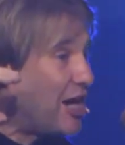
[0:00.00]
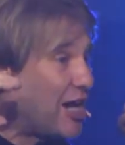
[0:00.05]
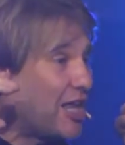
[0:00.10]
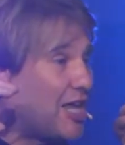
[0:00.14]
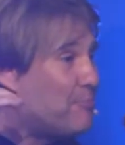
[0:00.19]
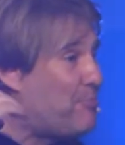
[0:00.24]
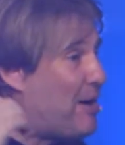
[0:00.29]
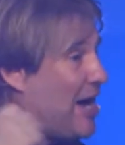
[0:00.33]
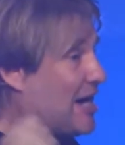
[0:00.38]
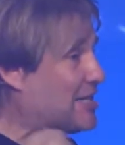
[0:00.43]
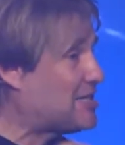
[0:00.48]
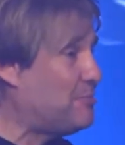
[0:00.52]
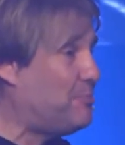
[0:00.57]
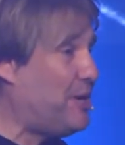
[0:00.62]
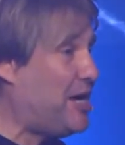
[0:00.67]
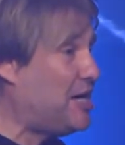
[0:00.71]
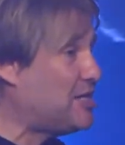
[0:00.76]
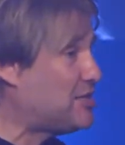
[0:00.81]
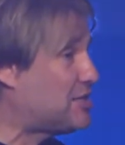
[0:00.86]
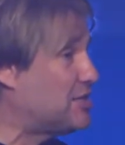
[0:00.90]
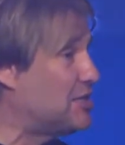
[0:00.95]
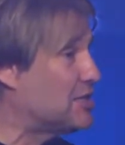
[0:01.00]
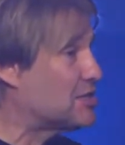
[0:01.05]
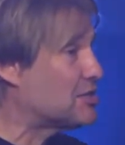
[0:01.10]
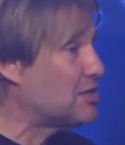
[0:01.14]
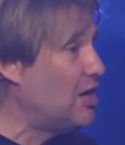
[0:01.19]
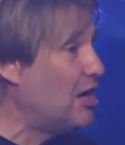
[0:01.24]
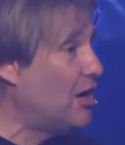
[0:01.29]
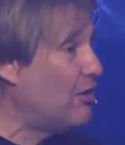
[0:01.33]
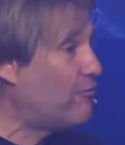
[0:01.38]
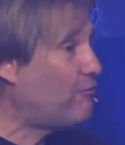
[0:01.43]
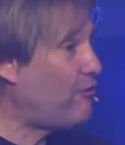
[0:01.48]
get back to basics.
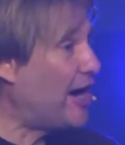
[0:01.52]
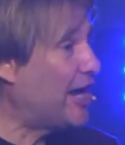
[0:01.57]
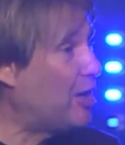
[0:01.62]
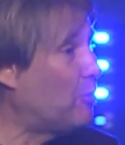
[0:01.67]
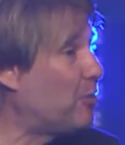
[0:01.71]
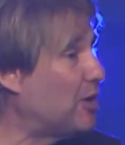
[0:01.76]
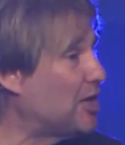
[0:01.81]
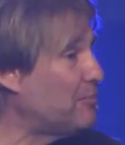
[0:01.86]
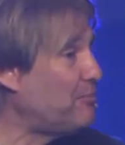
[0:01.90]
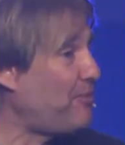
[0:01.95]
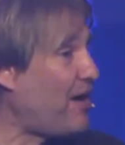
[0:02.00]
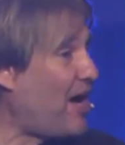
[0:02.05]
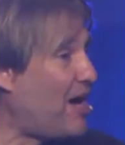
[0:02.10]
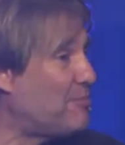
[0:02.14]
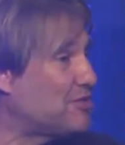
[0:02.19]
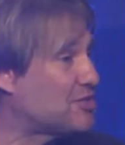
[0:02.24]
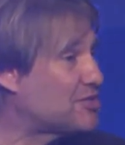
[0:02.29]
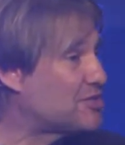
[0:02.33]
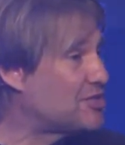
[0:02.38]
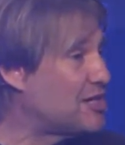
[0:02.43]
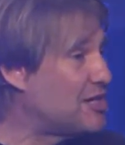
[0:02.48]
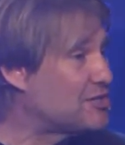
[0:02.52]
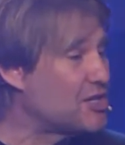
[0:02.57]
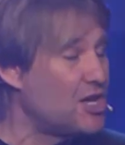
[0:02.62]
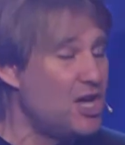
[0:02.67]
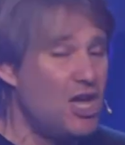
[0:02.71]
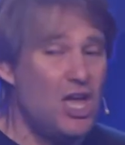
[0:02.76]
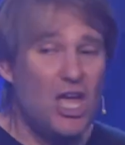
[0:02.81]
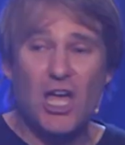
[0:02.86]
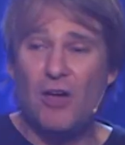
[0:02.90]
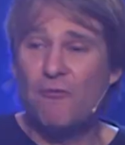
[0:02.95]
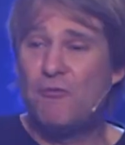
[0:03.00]
Find out what the Bible says.
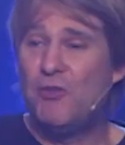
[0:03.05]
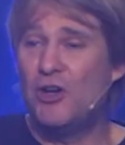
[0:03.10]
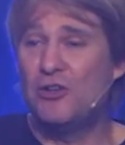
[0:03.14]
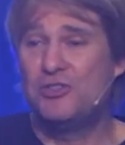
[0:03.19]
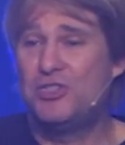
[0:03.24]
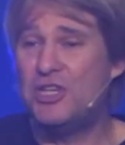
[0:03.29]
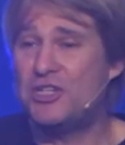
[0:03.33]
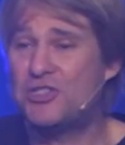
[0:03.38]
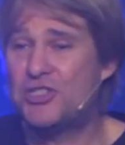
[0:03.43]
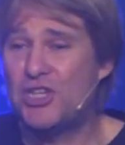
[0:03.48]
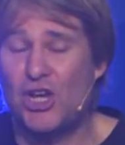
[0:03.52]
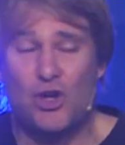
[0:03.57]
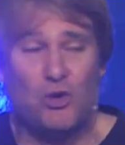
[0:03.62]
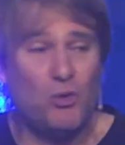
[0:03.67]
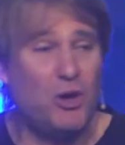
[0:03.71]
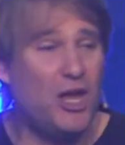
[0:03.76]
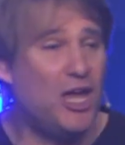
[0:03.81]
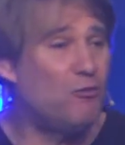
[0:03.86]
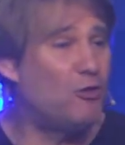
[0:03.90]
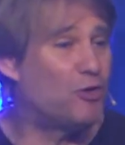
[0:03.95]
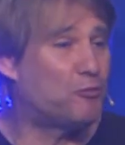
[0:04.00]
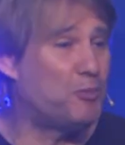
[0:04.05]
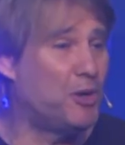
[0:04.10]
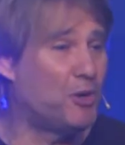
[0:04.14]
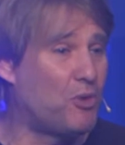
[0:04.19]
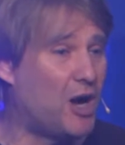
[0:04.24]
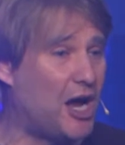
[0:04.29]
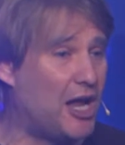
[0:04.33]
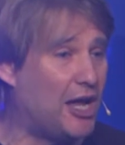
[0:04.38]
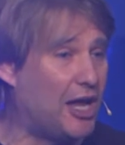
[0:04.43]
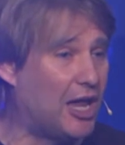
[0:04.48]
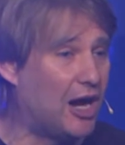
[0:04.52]
If you're disagreeing with me
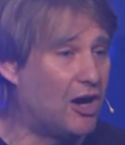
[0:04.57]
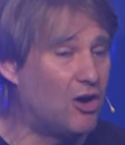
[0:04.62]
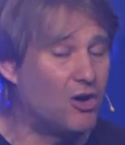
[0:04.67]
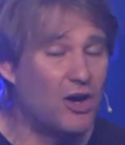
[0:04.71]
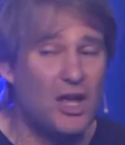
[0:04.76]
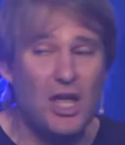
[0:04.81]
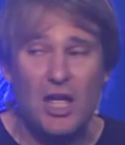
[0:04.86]
right now,